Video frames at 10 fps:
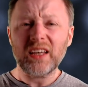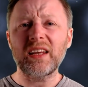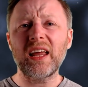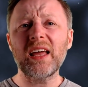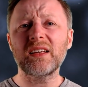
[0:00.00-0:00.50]

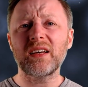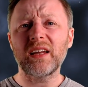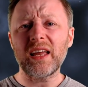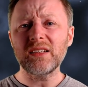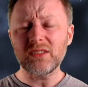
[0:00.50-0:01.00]

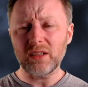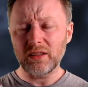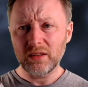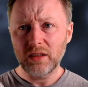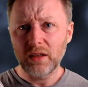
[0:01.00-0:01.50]
Craig's
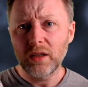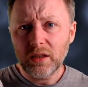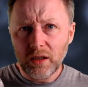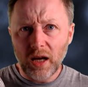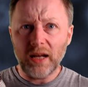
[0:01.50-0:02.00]
son.
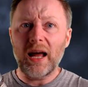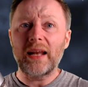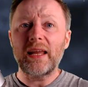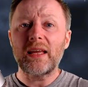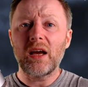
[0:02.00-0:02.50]
And an
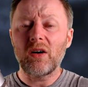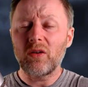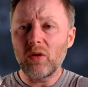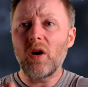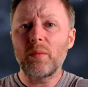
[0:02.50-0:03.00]
auntie
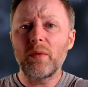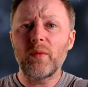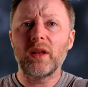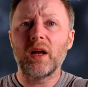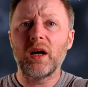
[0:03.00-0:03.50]
got up and
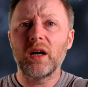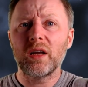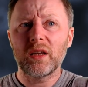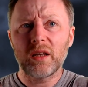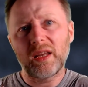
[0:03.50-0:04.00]
went like
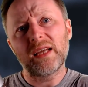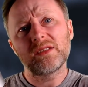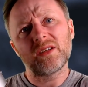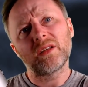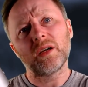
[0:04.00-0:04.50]
that.
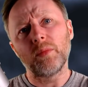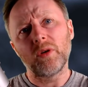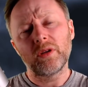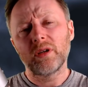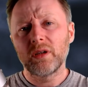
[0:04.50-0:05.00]
Craig's son, come
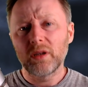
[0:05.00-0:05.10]
on.